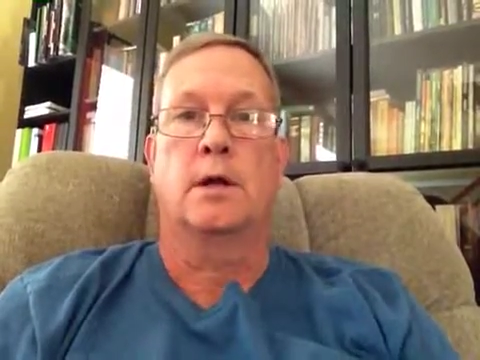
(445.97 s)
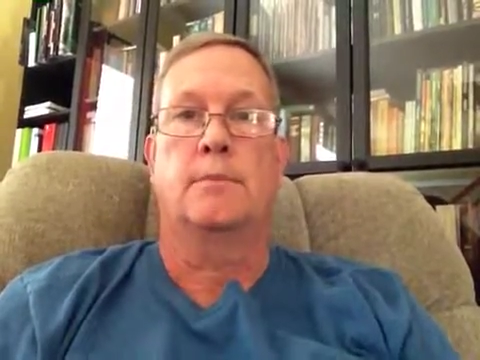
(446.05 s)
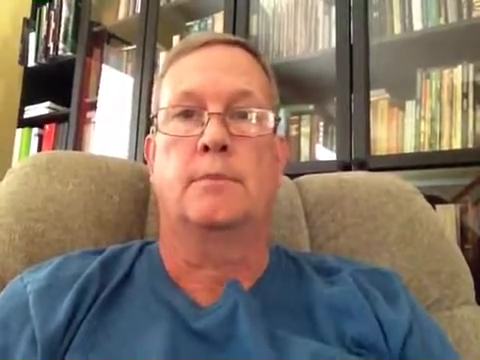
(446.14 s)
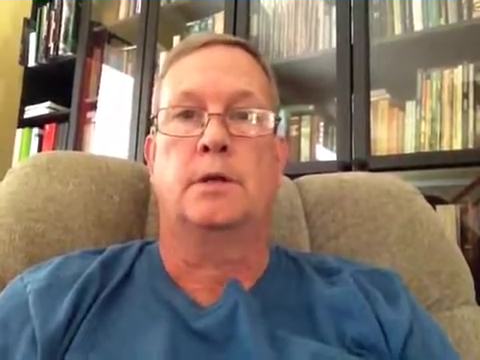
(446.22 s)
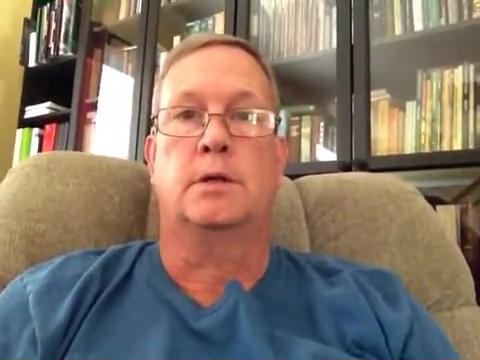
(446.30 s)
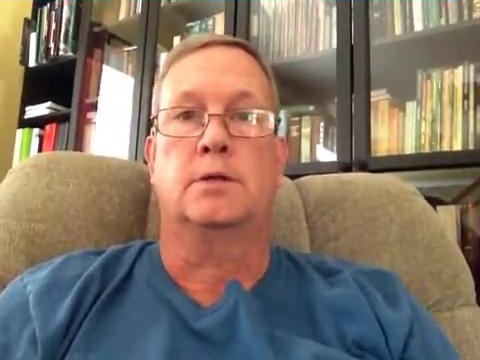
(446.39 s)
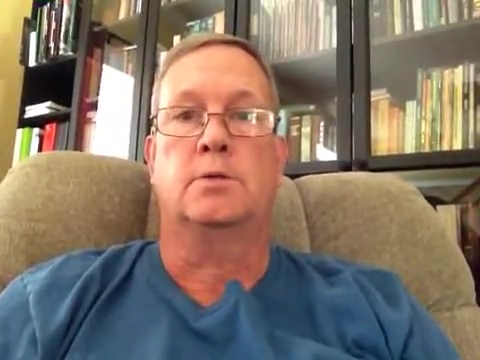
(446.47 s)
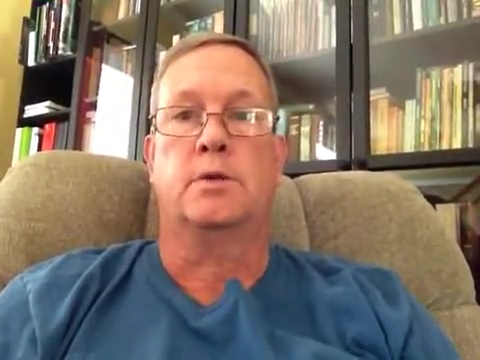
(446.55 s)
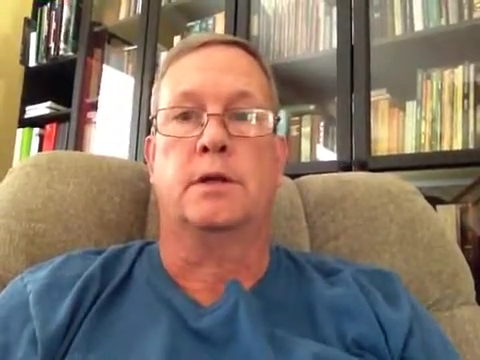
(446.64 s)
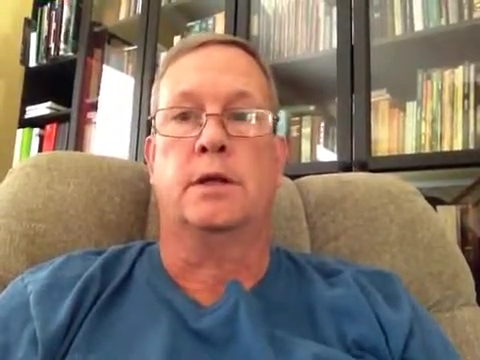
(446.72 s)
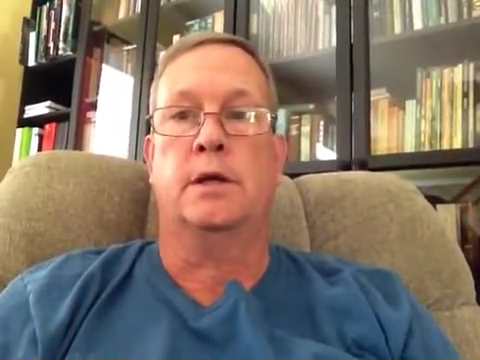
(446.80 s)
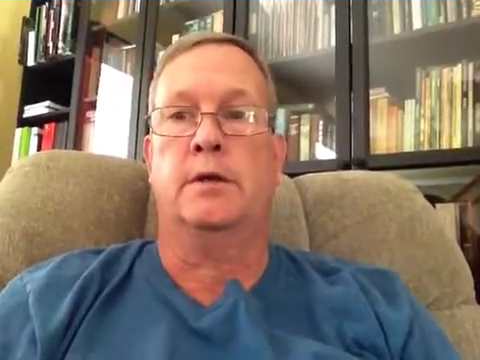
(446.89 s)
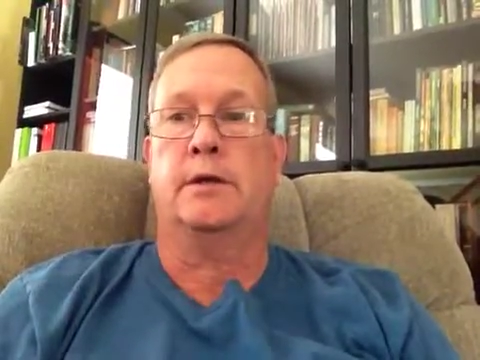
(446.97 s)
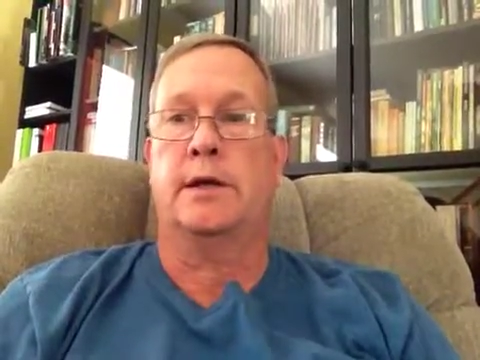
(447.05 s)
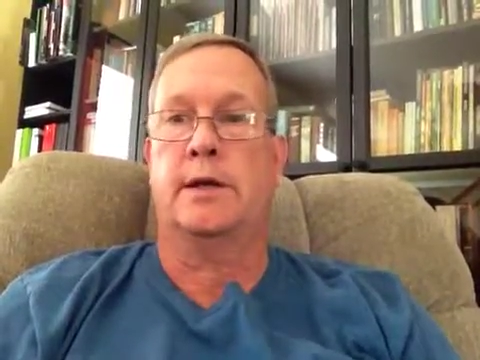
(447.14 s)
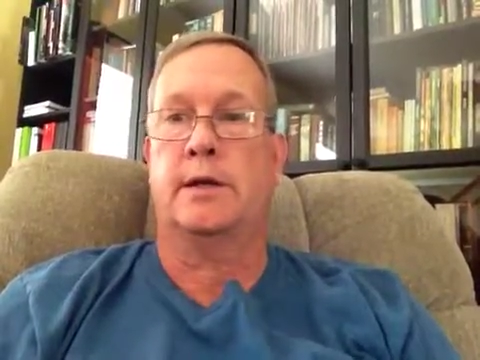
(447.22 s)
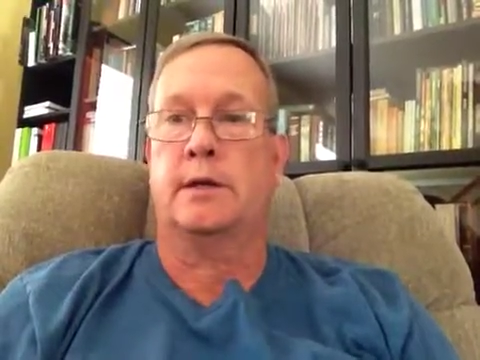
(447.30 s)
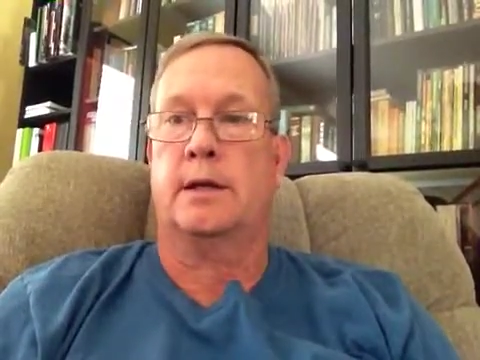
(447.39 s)
because with the
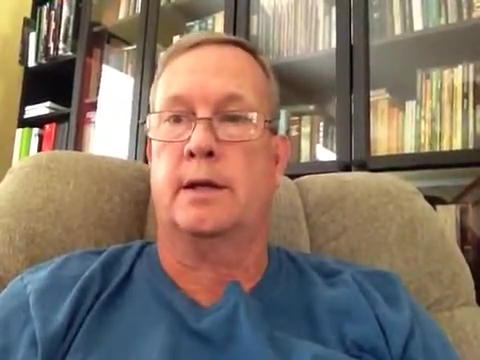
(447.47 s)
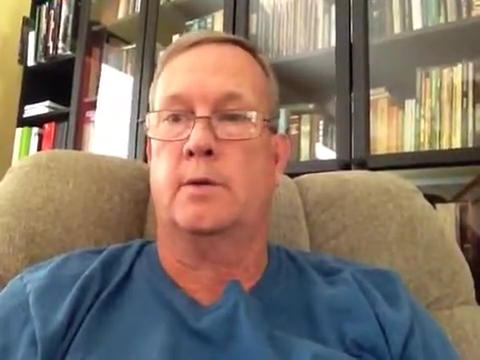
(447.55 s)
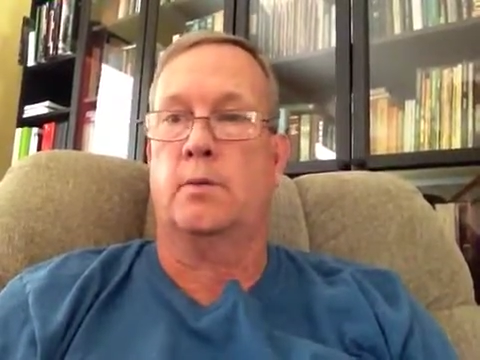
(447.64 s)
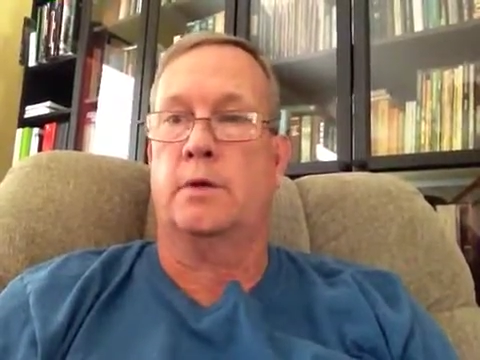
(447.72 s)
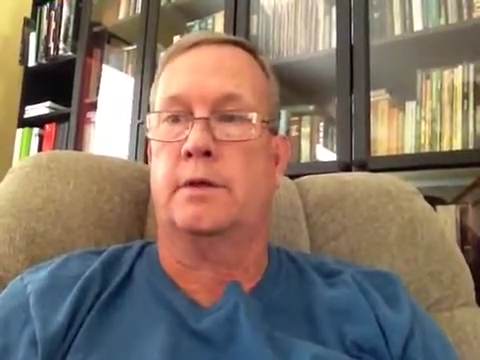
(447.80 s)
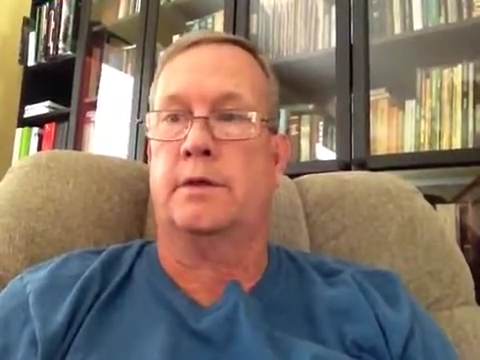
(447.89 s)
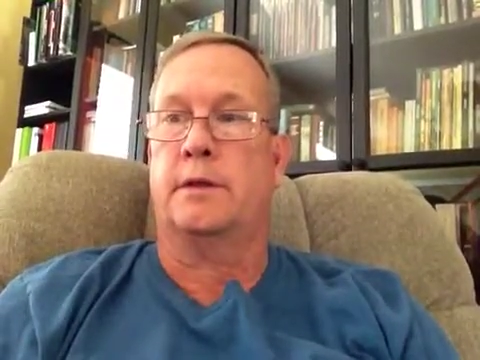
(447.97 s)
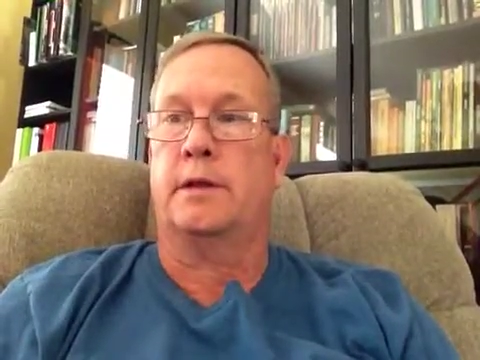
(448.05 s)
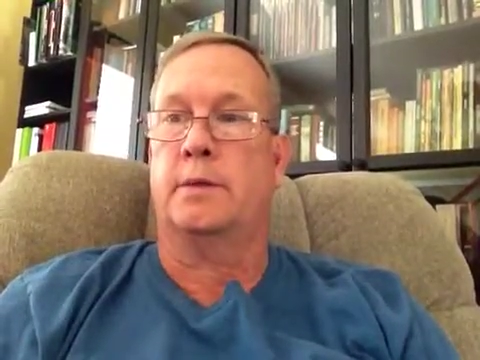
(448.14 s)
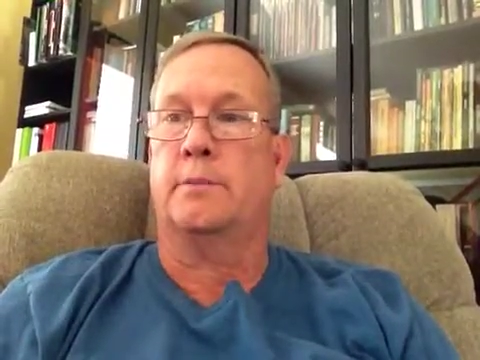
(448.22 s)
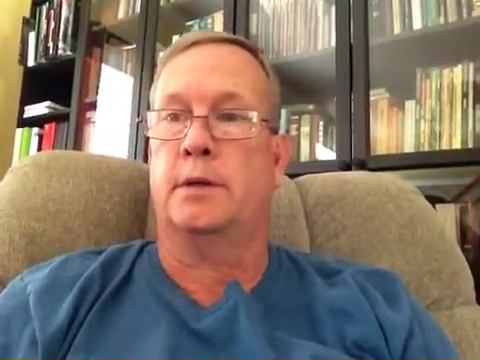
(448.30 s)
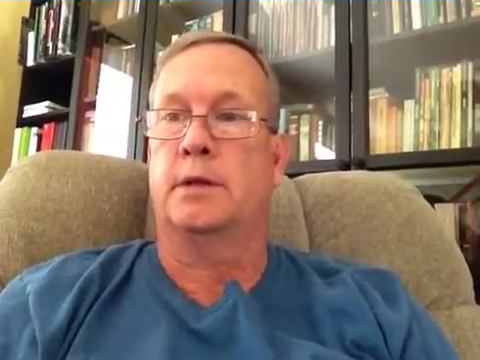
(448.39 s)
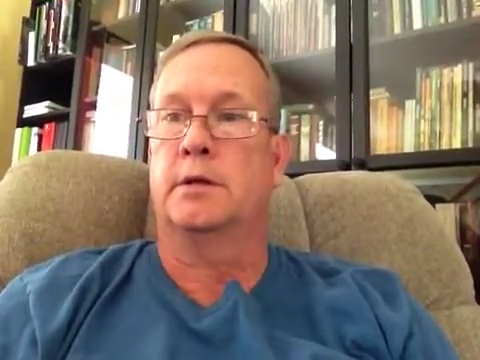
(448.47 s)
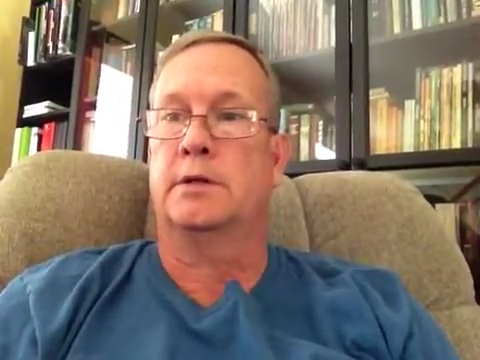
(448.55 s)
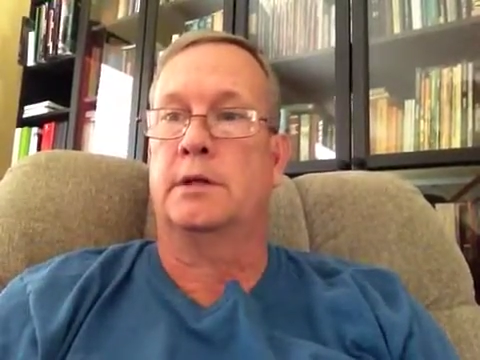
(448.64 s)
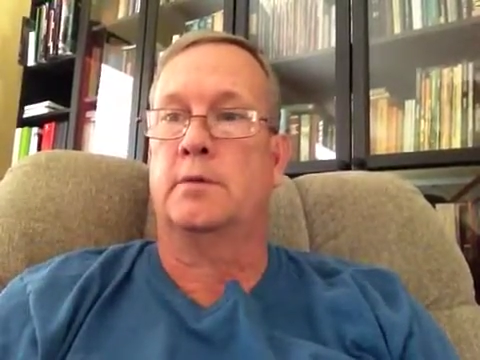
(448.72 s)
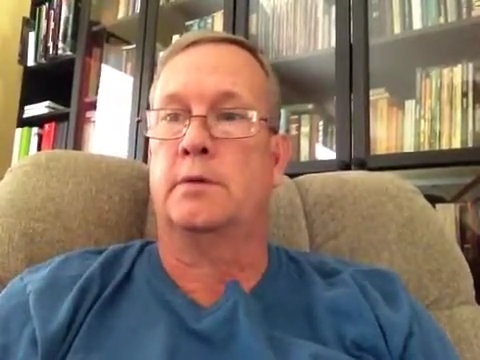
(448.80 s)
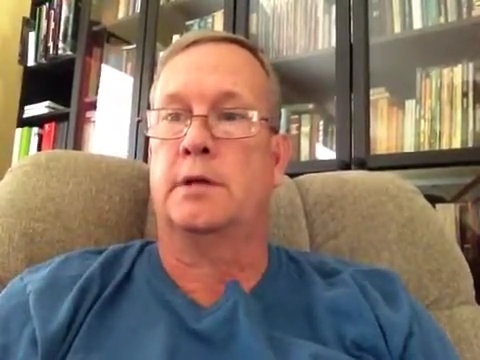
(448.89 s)
internet and with the
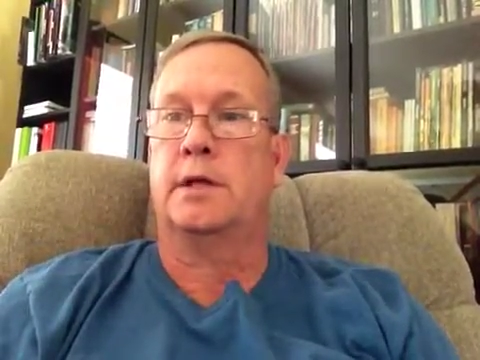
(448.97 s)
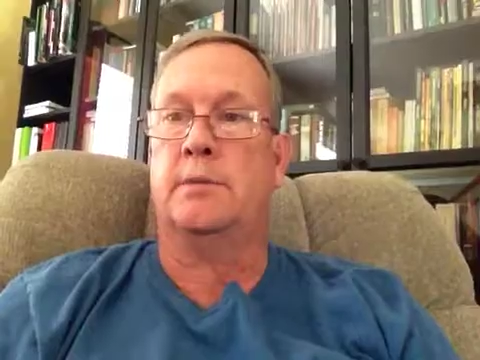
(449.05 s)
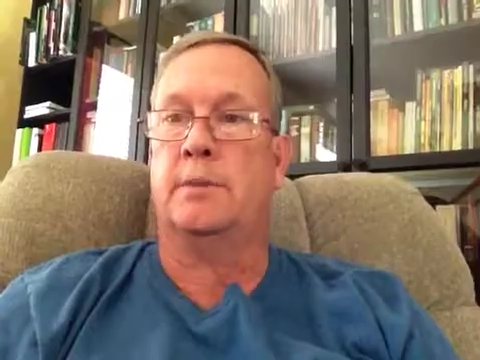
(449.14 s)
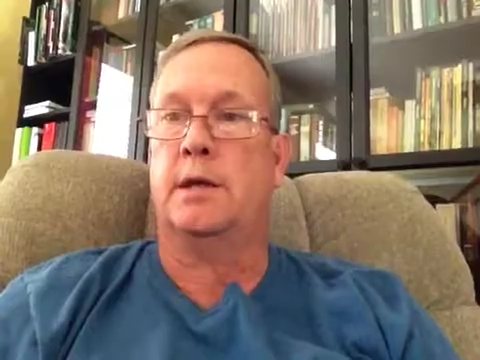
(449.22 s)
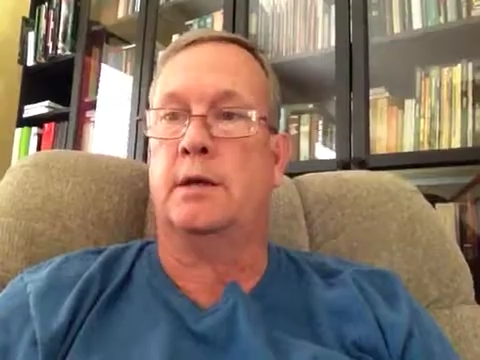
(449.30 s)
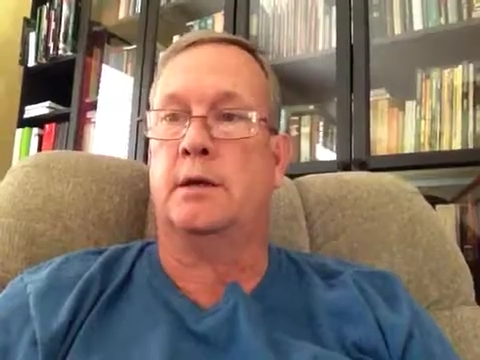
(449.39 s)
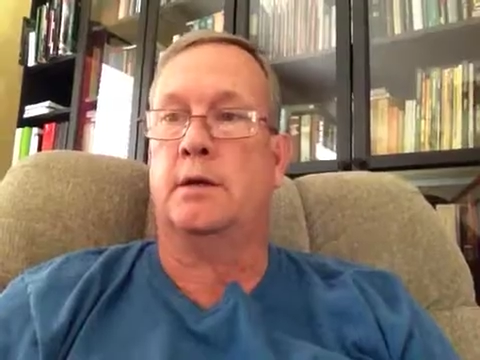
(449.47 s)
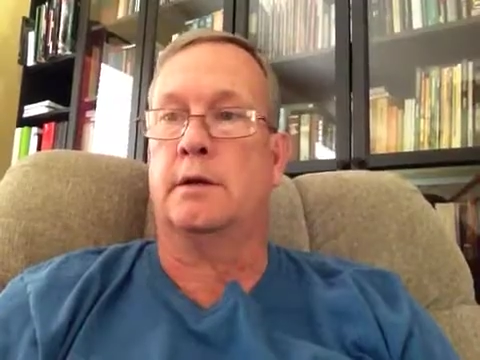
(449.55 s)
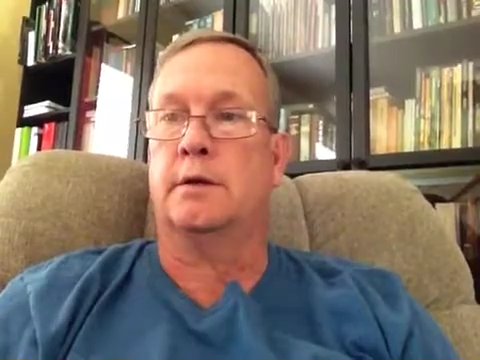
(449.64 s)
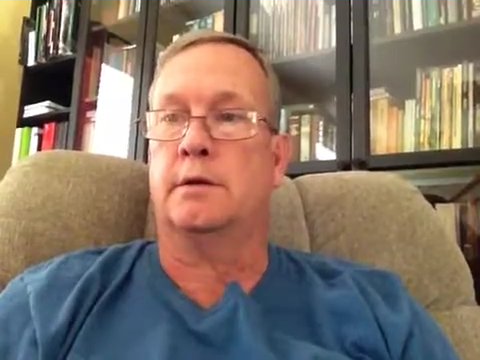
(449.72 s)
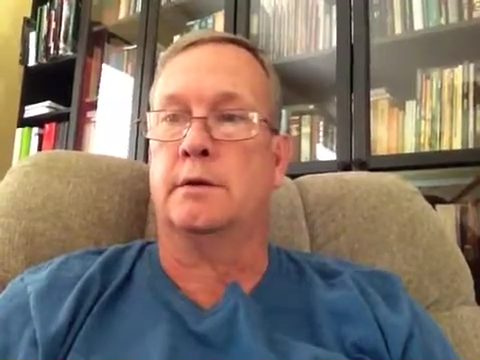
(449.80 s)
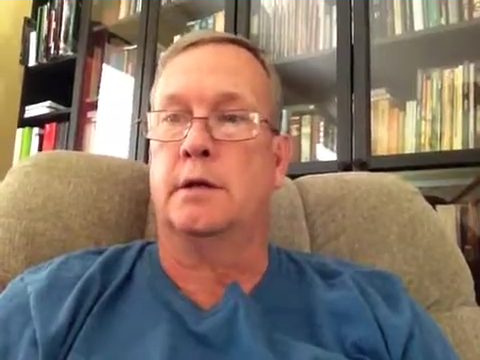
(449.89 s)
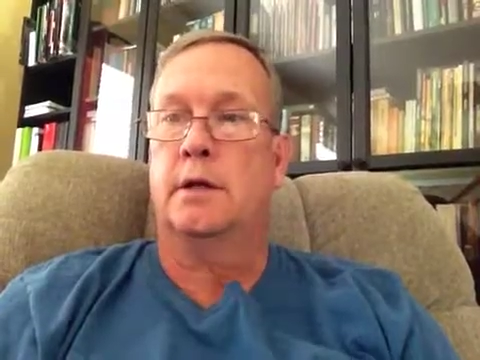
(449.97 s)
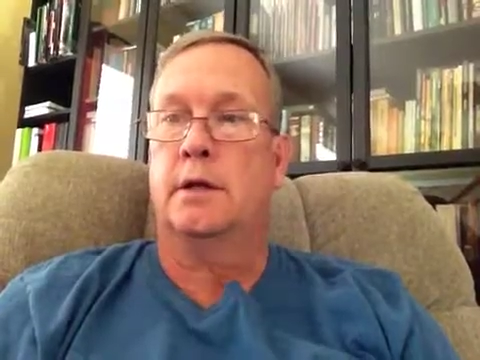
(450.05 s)
ability with email and